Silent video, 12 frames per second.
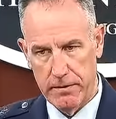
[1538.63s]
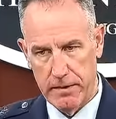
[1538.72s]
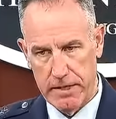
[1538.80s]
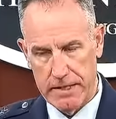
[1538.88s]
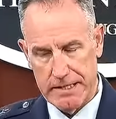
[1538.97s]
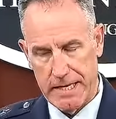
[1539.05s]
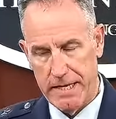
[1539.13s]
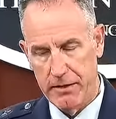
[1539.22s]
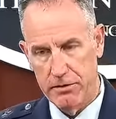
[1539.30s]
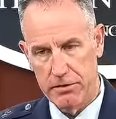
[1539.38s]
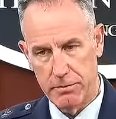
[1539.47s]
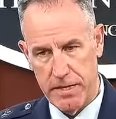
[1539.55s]

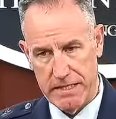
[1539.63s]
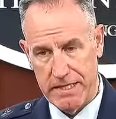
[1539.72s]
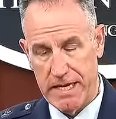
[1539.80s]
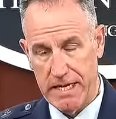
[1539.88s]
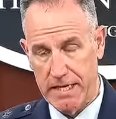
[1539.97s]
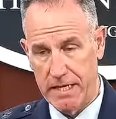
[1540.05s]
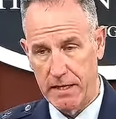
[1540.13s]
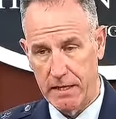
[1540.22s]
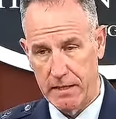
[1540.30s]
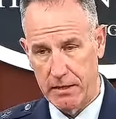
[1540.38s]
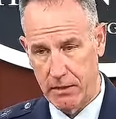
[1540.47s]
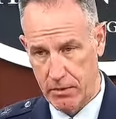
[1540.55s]
entails maintaining
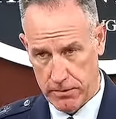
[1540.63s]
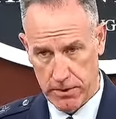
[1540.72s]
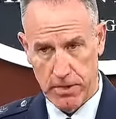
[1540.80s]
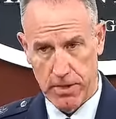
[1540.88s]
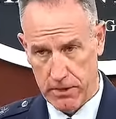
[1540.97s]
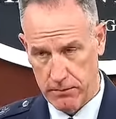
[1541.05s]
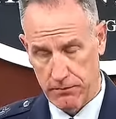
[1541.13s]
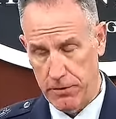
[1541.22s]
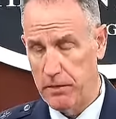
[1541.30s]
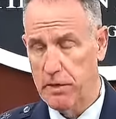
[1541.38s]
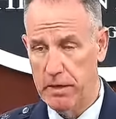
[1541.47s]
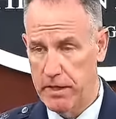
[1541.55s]

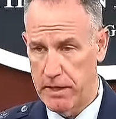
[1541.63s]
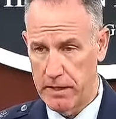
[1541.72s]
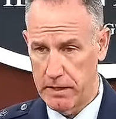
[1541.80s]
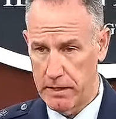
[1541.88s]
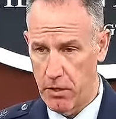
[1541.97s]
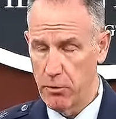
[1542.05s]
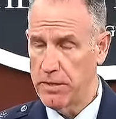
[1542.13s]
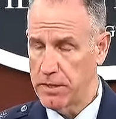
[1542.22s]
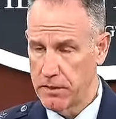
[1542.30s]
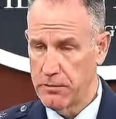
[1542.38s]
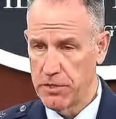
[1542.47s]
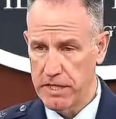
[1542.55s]
frequent and open
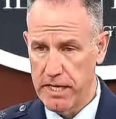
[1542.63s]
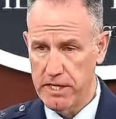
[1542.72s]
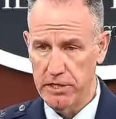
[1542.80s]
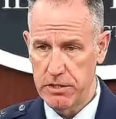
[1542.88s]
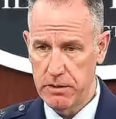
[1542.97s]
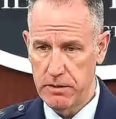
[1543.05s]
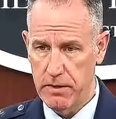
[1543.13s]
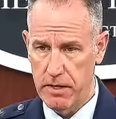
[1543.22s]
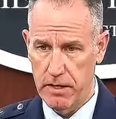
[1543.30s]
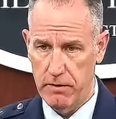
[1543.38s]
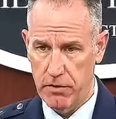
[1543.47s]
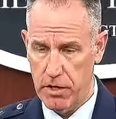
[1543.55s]
communication
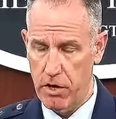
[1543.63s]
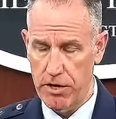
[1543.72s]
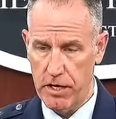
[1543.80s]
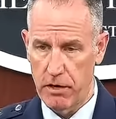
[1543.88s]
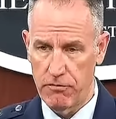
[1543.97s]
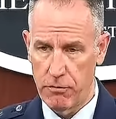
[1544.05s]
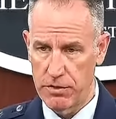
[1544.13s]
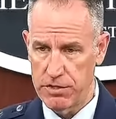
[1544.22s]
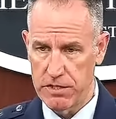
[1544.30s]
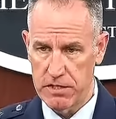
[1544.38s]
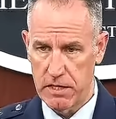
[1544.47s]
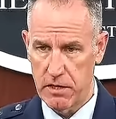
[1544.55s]
regarding our
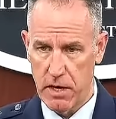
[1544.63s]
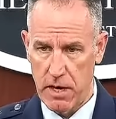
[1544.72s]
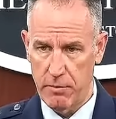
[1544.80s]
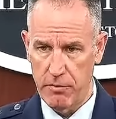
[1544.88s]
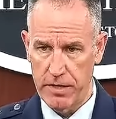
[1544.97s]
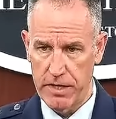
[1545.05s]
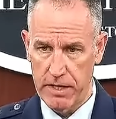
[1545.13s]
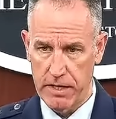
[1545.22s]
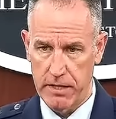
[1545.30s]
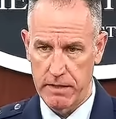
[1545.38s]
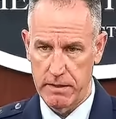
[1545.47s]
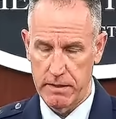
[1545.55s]
forces that are operating